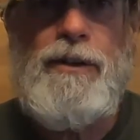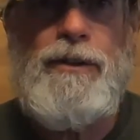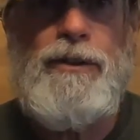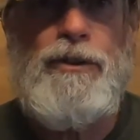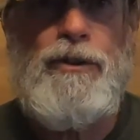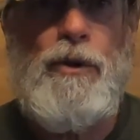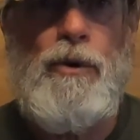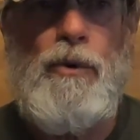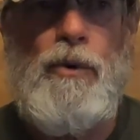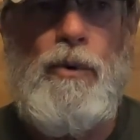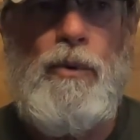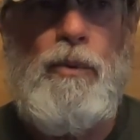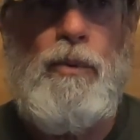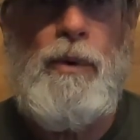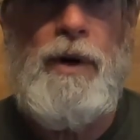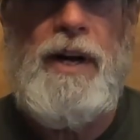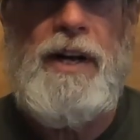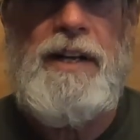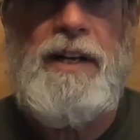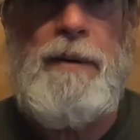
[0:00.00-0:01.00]
So
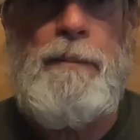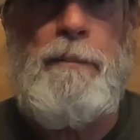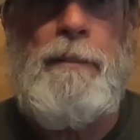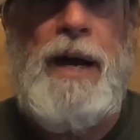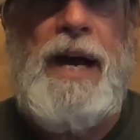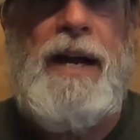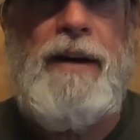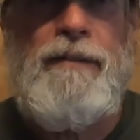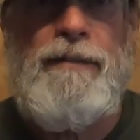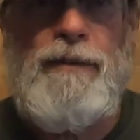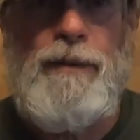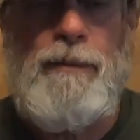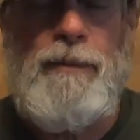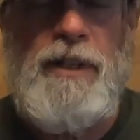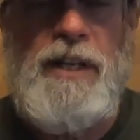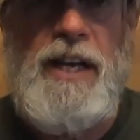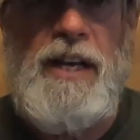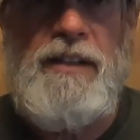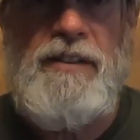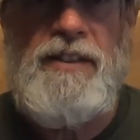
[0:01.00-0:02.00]
when I get back from
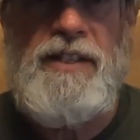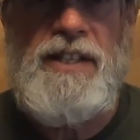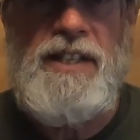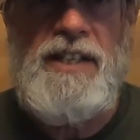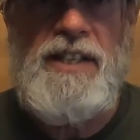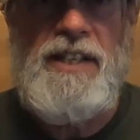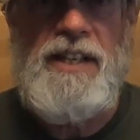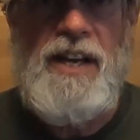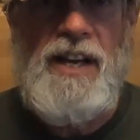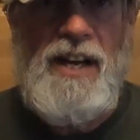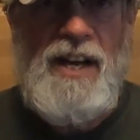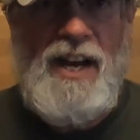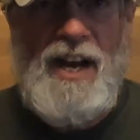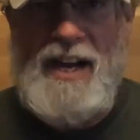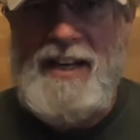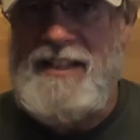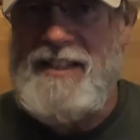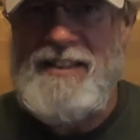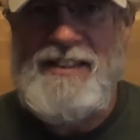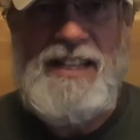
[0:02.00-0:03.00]
the AT, I
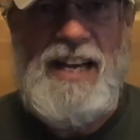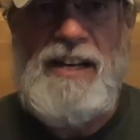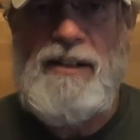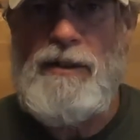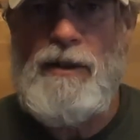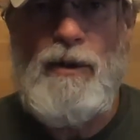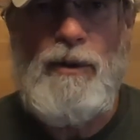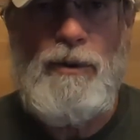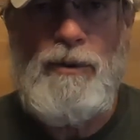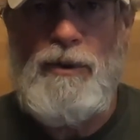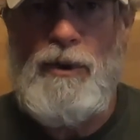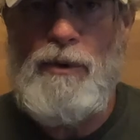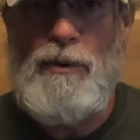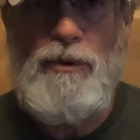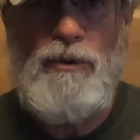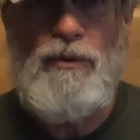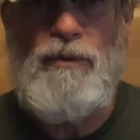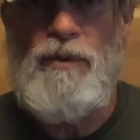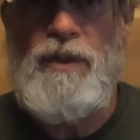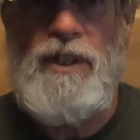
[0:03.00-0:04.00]
can download
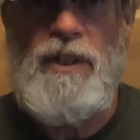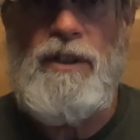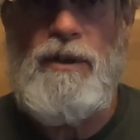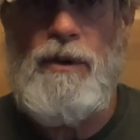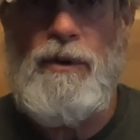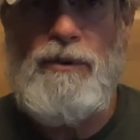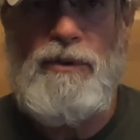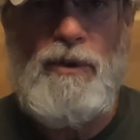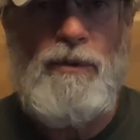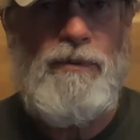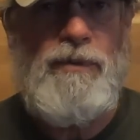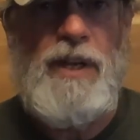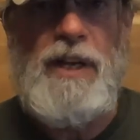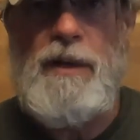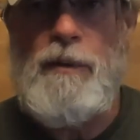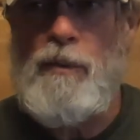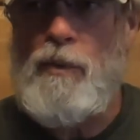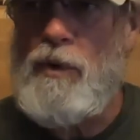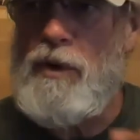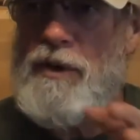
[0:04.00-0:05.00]
those videos of day
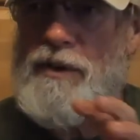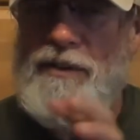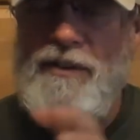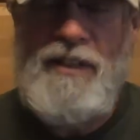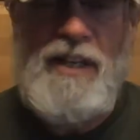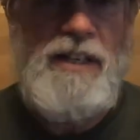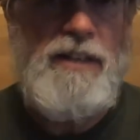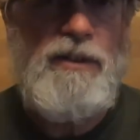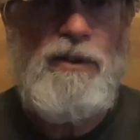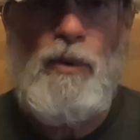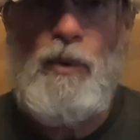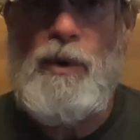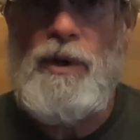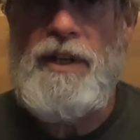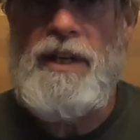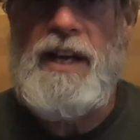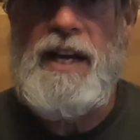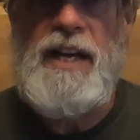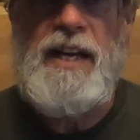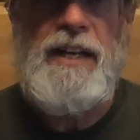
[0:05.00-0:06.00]
1, day
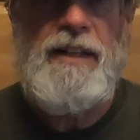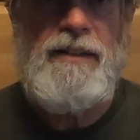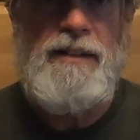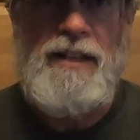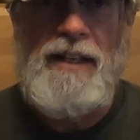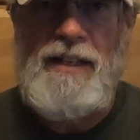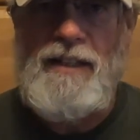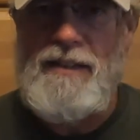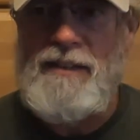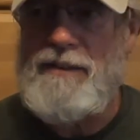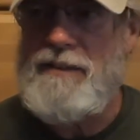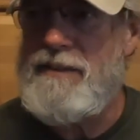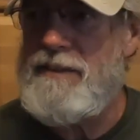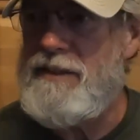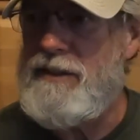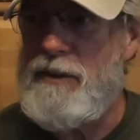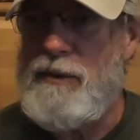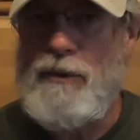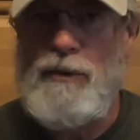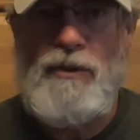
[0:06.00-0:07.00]
28, day,
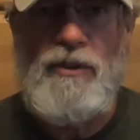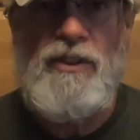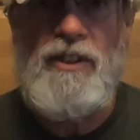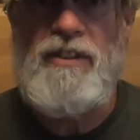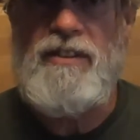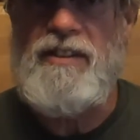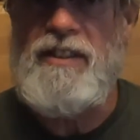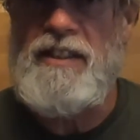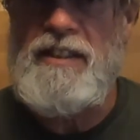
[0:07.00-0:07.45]
60,